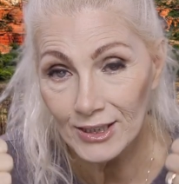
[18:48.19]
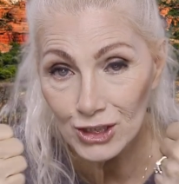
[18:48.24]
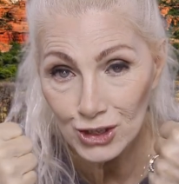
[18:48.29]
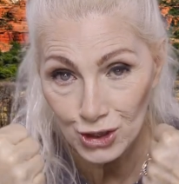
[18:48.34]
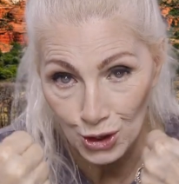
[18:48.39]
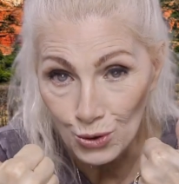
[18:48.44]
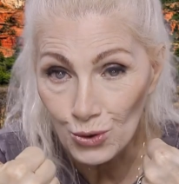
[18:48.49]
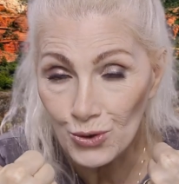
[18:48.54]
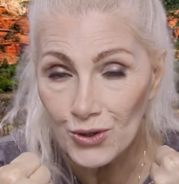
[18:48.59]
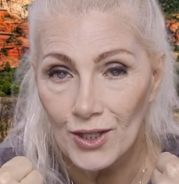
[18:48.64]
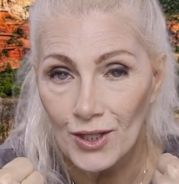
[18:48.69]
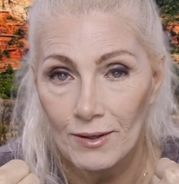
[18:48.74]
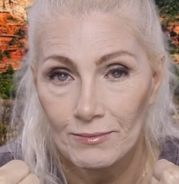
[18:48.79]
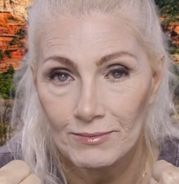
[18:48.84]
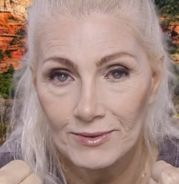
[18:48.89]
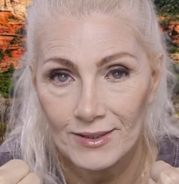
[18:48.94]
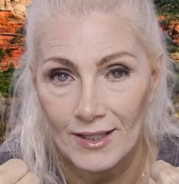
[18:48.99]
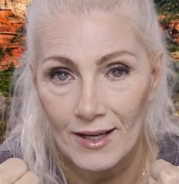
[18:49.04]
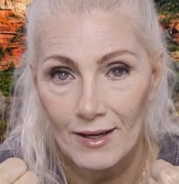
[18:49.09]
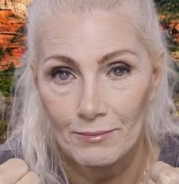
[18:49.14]
two
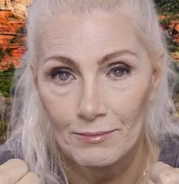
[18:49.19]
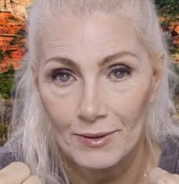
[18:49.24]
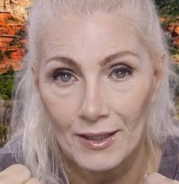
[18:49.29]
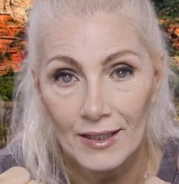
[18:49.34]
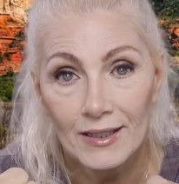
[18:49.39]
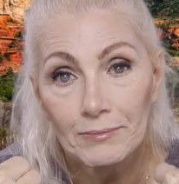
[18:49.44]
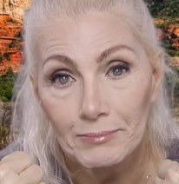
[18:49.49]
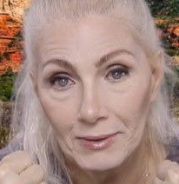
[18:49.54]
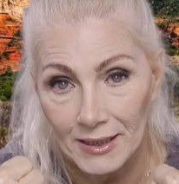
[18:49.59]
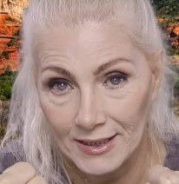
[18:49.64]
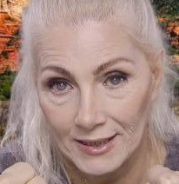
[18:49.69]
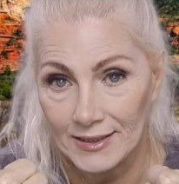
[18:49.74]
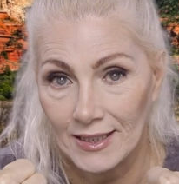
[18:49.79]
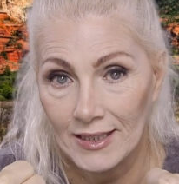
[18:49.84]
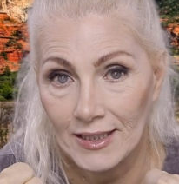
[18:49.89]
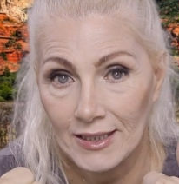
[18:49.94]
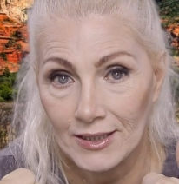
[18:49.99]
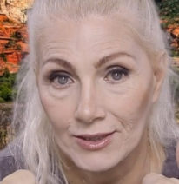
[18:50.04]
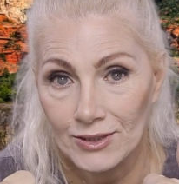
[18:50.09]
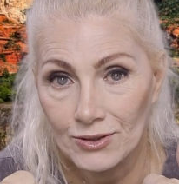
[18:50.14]
thumbs up because I
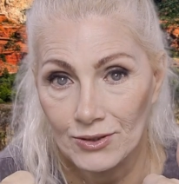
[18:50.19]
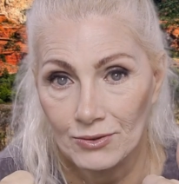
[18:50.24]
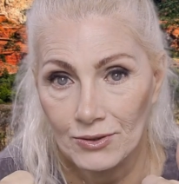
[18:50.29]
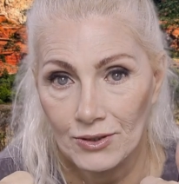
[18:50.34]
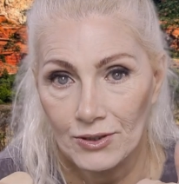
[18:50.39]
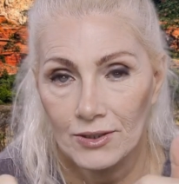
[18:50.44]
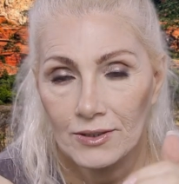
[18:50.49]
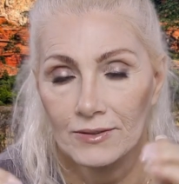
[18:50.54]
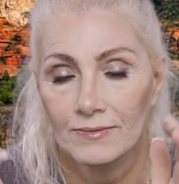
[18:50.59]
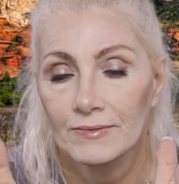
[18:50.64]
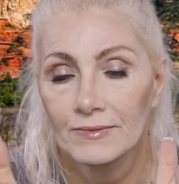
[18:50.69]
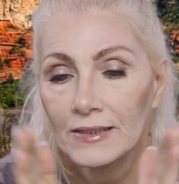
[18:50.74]
think it's so good.